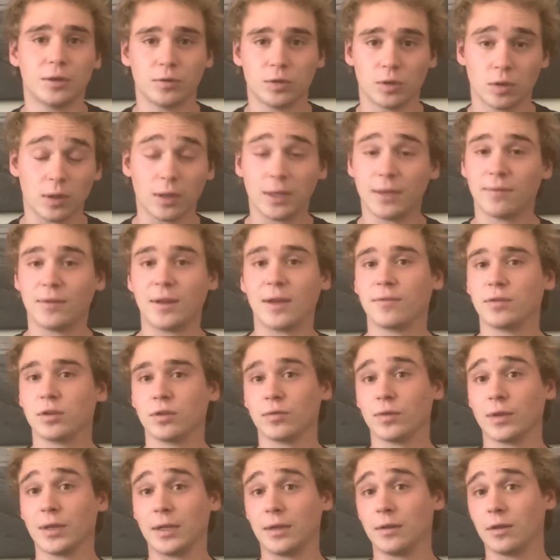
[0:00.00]
You don't even have to
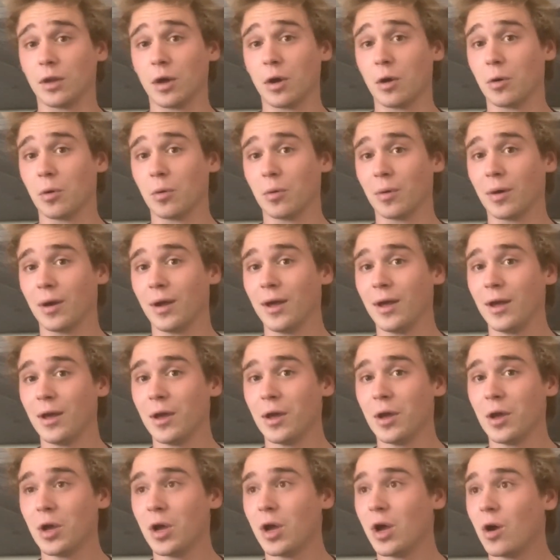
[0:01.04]
really know
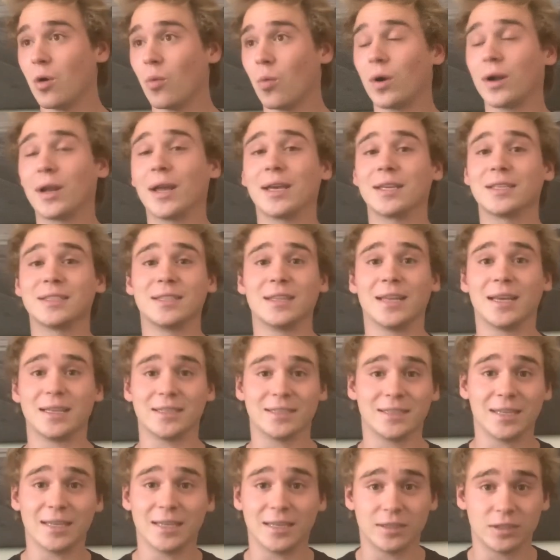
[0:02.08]
what
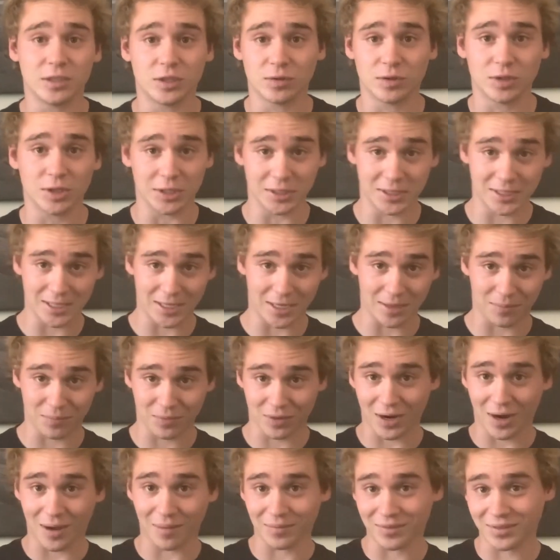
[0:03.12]
SNS is. You just see a
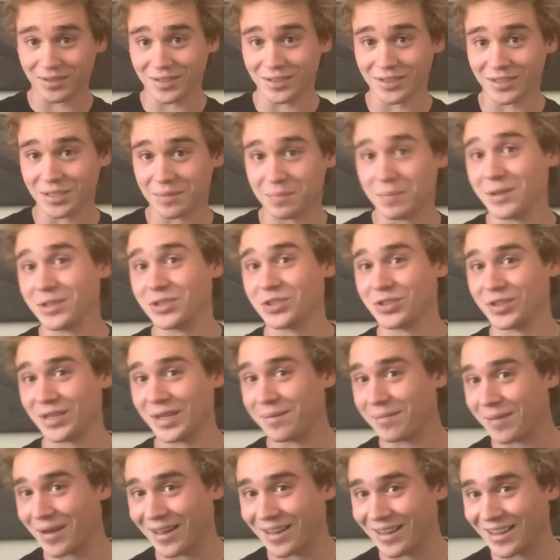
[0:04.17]
prompt to put your
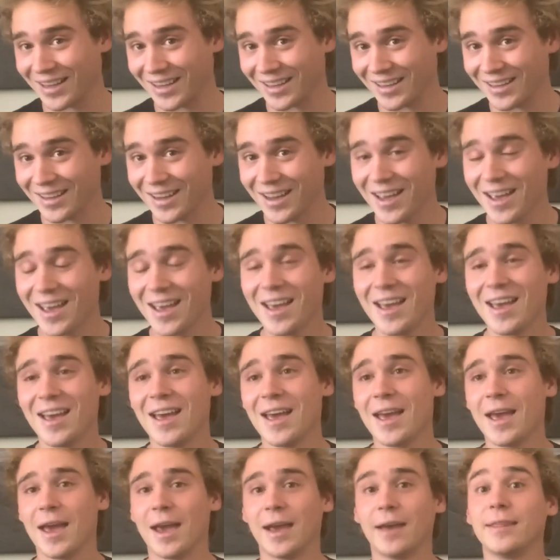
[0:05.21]
email in.
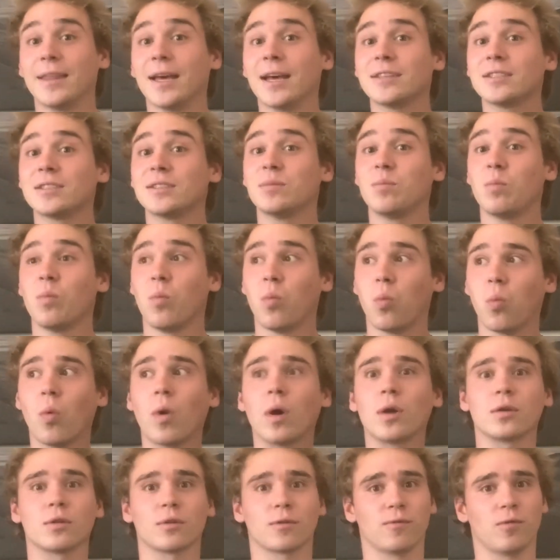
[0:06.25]
And that's
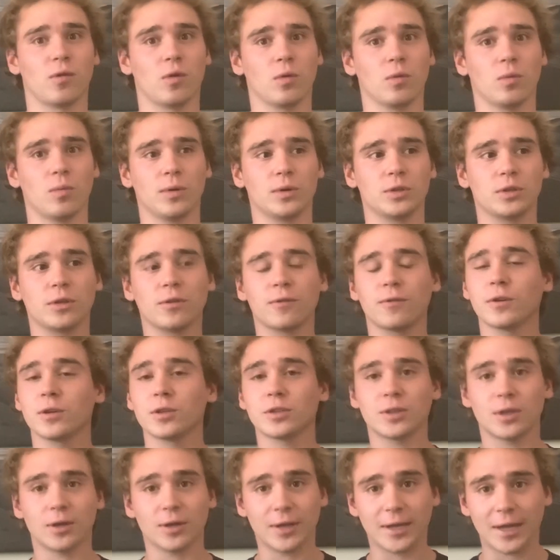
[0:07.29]
wonderful. When you're first
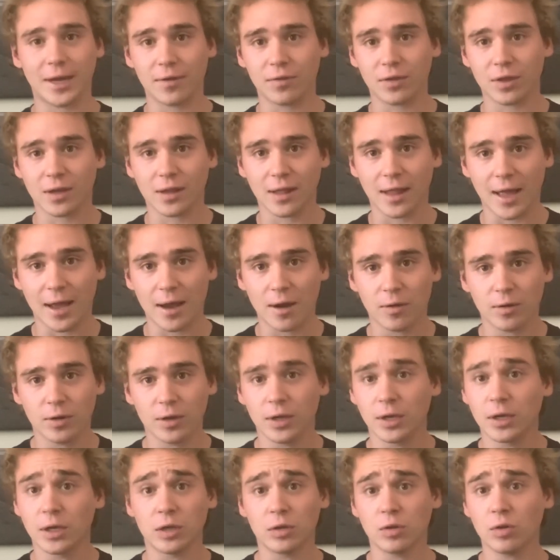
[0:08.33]
starting out in the cloud,
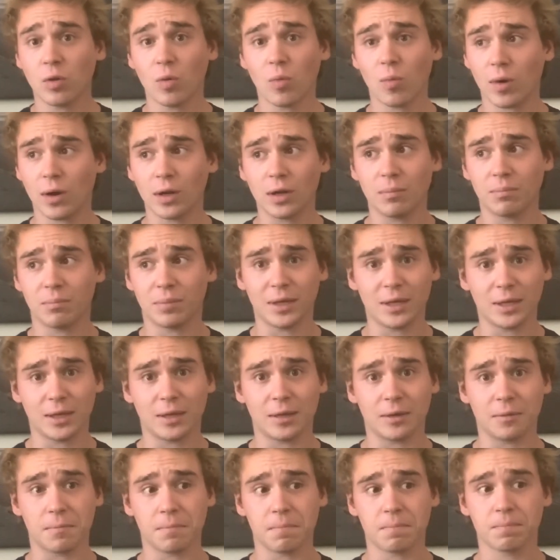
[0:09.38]
you don't want to
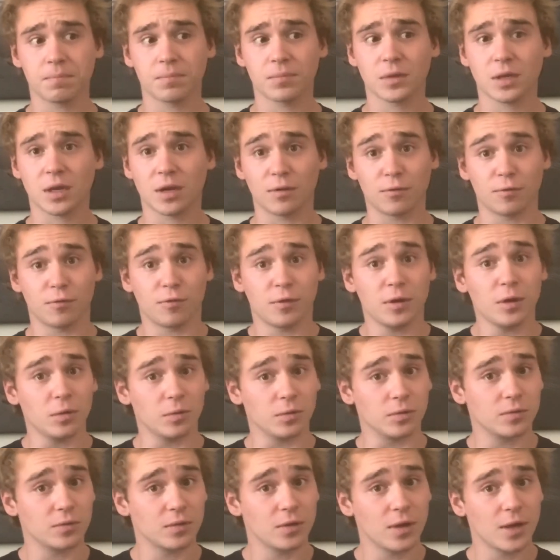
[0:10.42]
be
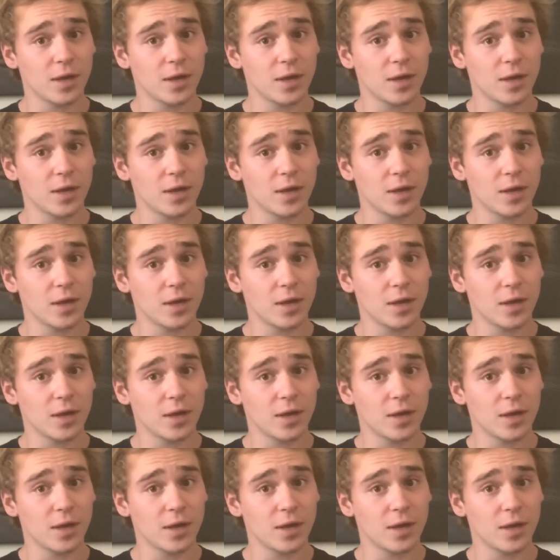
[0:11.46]
confused.